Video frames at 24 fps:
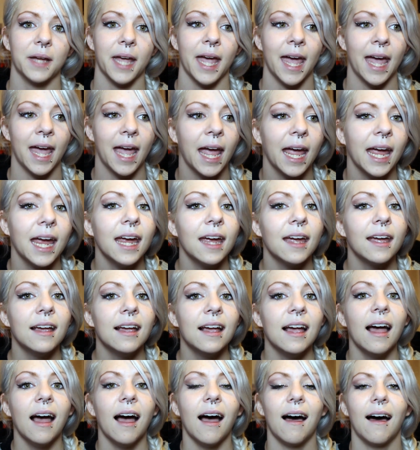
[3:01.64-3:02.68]
okay.
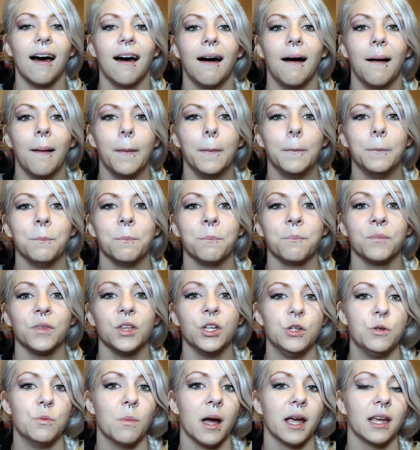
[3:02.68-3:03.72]

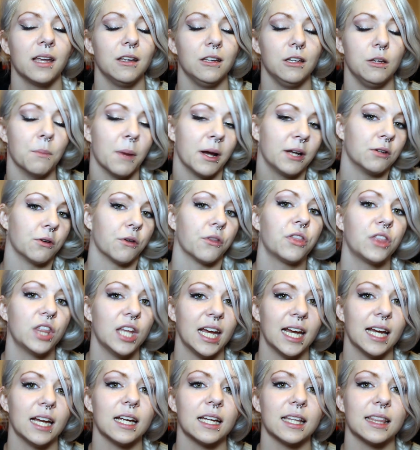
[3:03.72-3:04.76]
You might not
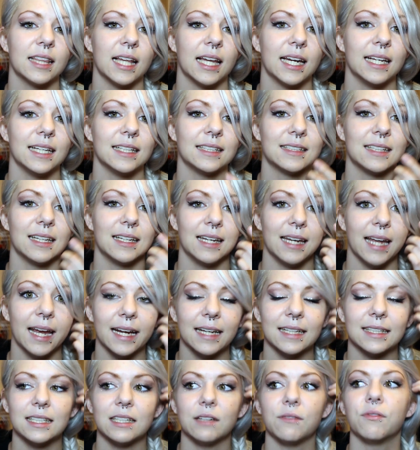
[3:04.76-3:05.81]
think that it's a
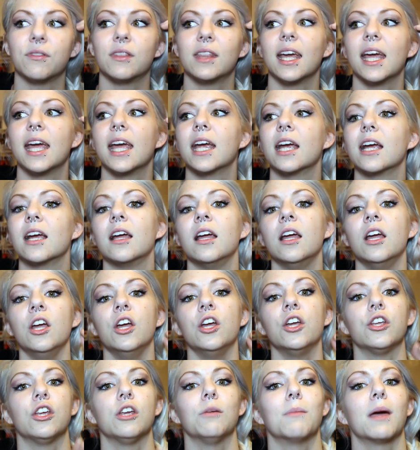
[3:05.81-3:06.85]
negative thing.
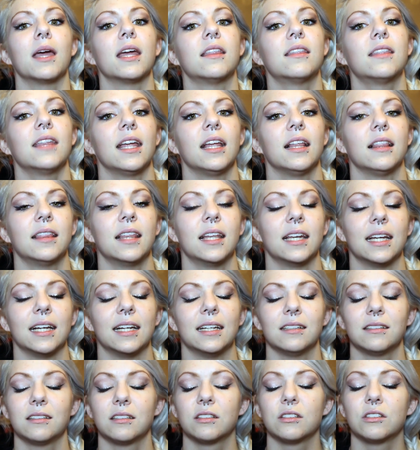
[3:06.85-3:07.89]
You may think that
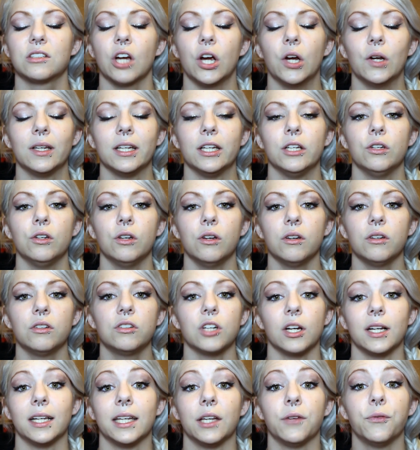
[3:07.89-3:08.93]
it's totally
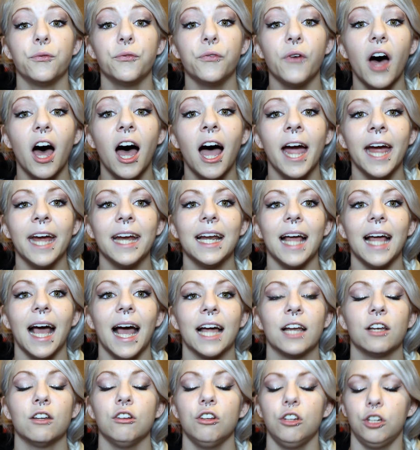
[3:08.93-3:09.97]
fine,
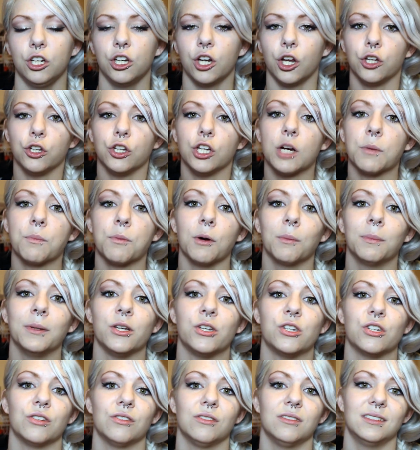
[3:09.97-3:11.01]
and, you know, you could probably
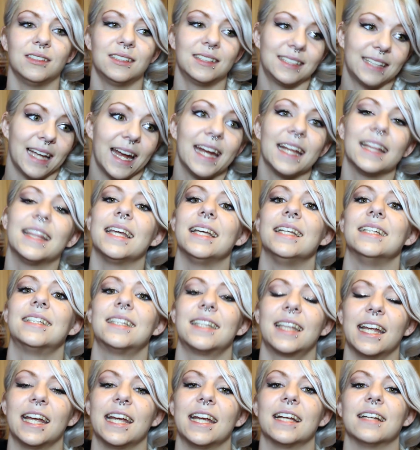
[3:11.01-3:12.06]
say these
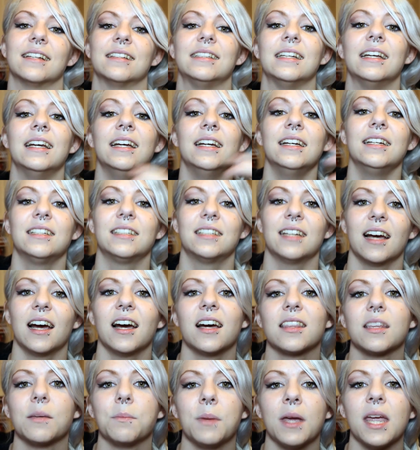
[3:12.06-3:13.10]
things to
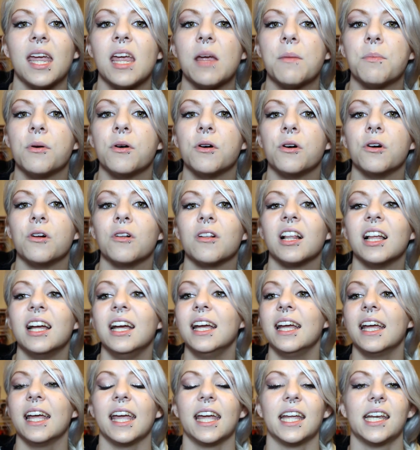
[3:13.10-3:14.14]
other people
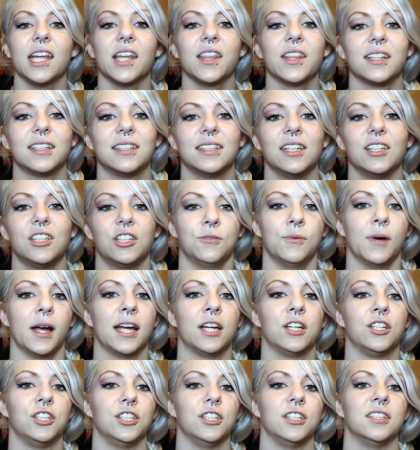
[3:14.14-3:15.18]
in other
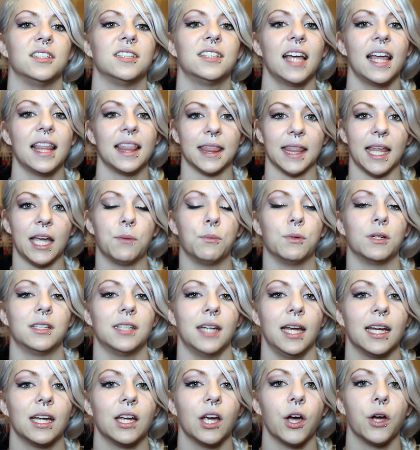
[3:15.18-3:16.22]
situations and they would
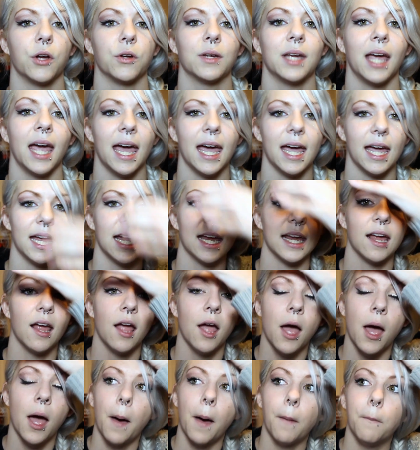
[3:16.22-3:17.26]
take it okay.
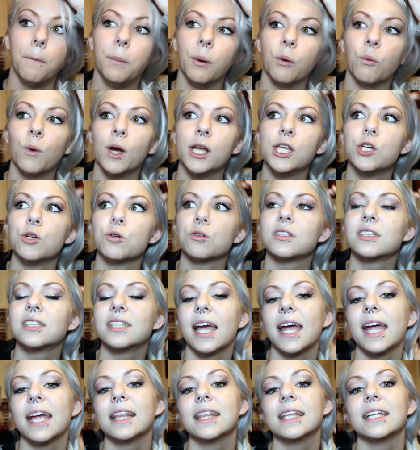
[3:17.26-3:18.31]
But when you're
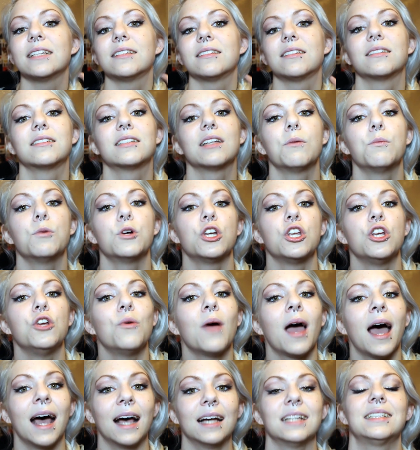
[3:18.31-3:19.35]
saying this to someone who
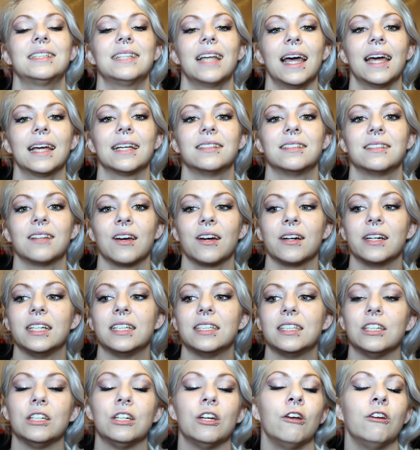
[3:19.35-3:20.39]
has that
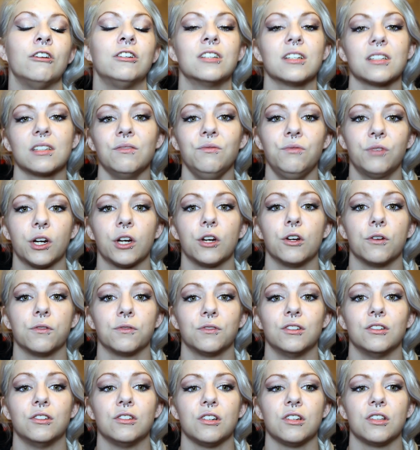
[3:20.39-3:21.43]
anxiety, who doesn't very
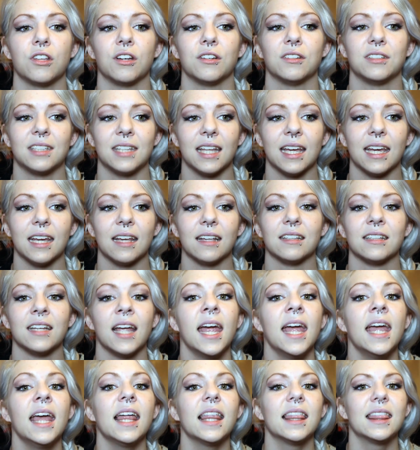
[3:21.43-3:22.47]
often do those things,
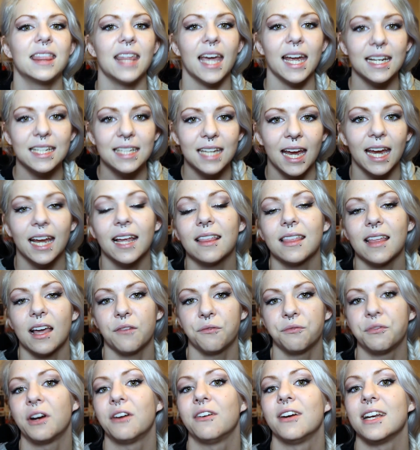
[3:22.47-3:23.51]
they take
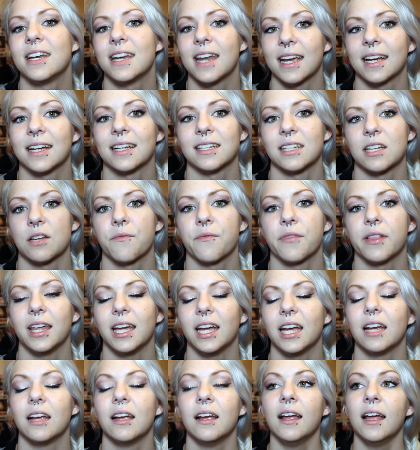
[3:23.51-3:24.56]
that very
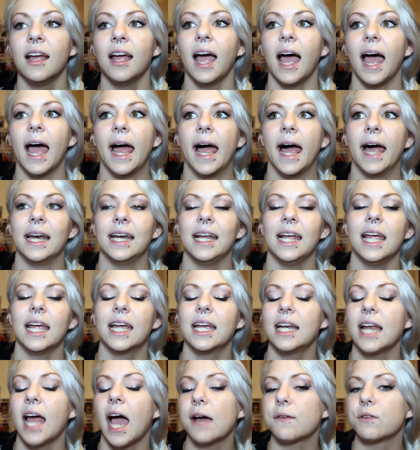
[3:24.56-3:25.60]
negatively. And it
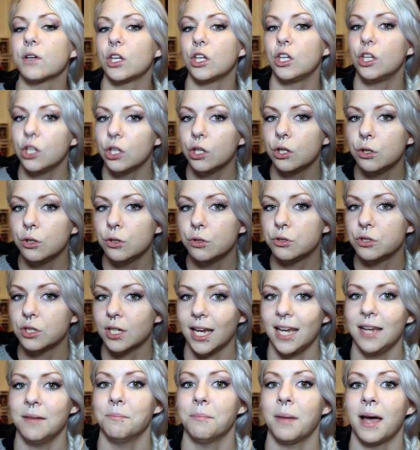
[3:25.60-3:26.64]
can have a huge
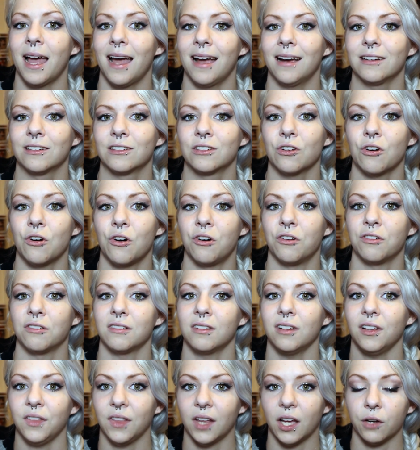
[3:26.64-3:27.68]
impact
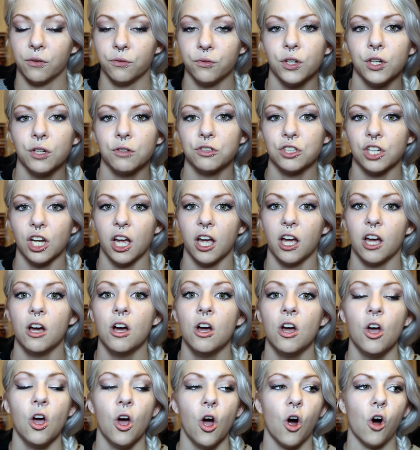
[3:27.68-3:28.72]
on their future,
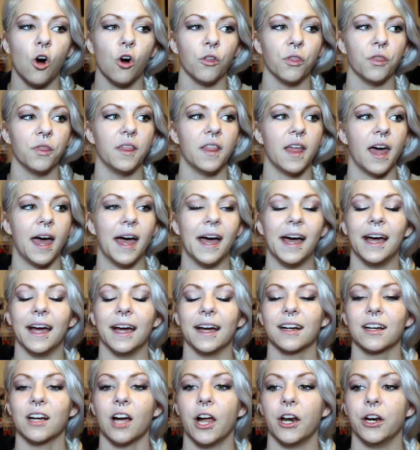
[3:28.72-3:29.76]
on
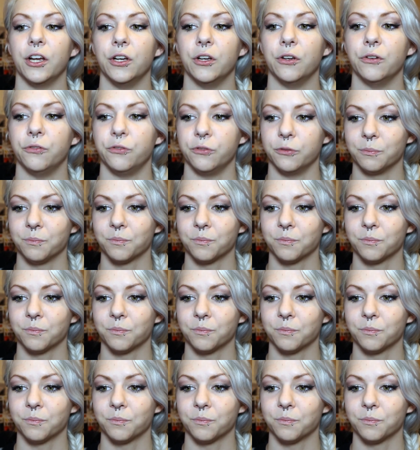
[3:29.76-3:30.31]
their kind of,